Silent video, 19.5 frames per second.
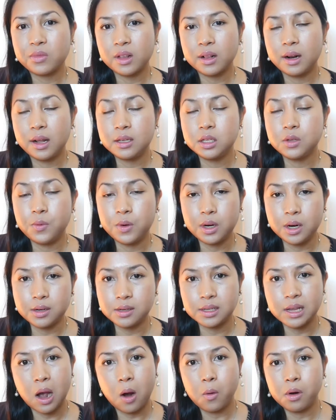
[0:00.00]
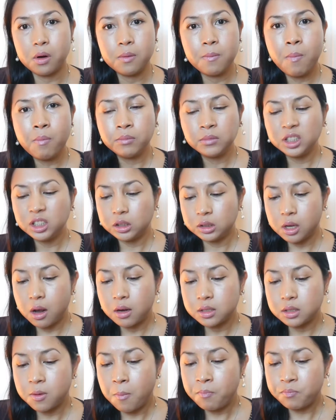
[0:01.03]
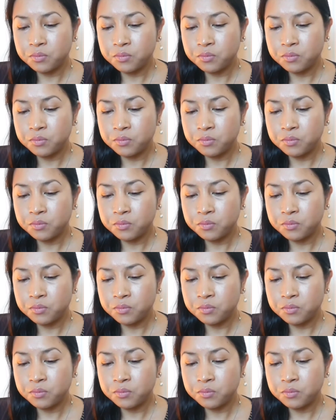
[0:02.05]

like sweet and sour sauce,